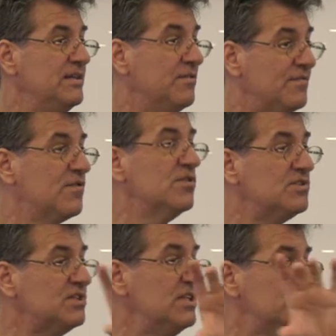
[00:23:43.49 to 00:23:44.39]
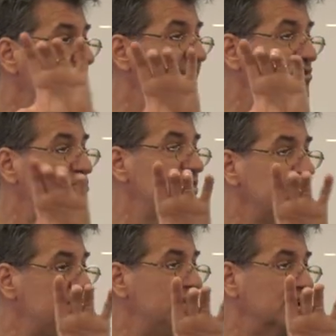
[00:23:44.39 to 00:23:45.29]
The first is that
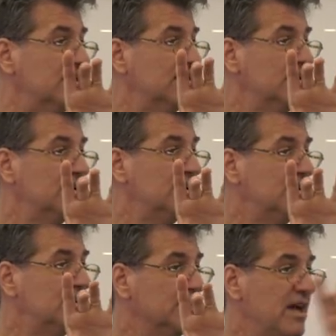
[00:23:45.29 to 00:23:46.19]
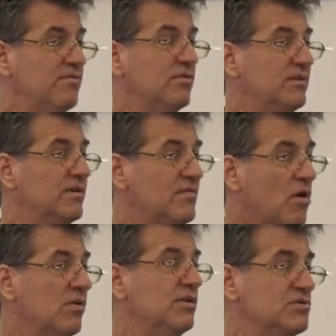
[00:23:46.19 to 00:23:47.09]
strategic level of
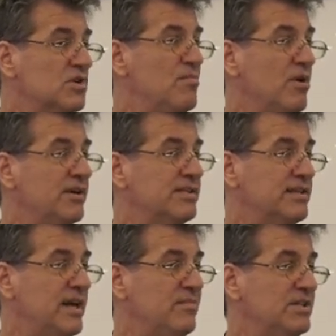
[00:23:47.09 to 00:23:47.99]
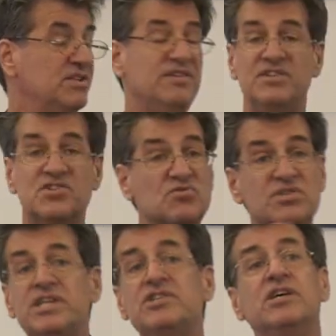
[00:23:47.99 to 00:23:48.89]
all those commodities that I mentioned. If it's
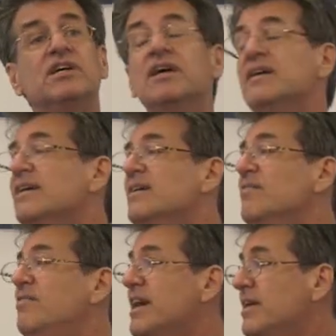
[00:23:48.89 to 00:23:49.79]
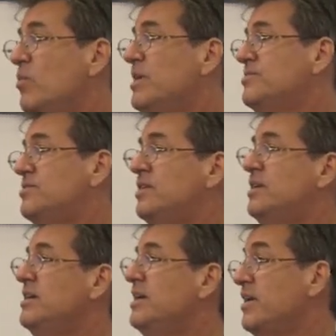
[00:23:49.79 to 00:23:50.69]
strategic, then we
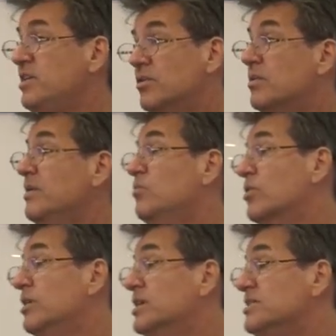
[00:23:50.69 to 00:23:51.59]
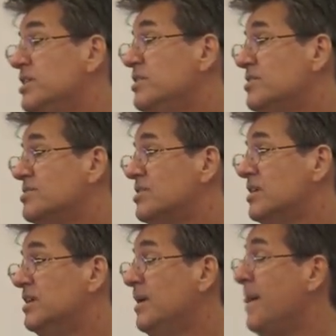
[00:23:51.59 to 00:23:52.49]
see, and, you and we're going to continue to
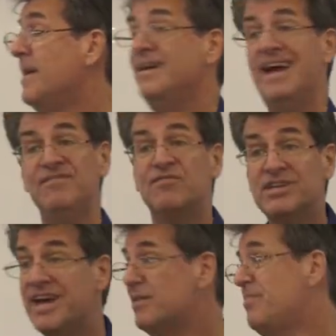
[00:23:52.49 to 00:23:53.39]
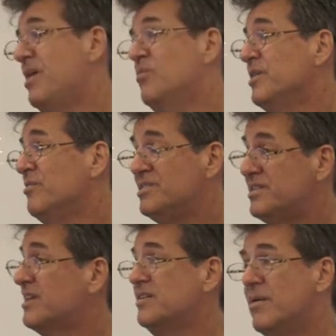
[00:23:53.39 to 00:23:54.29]
see, and forget about whether
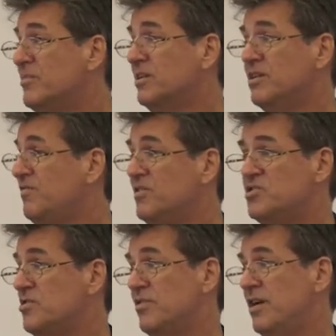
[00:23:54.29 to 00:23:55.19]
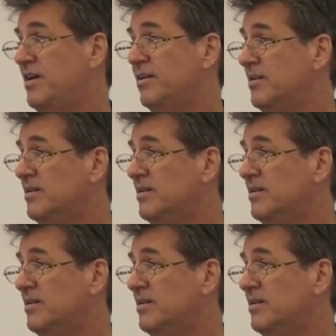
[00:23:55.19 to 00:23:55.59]
it's economically efficient or not.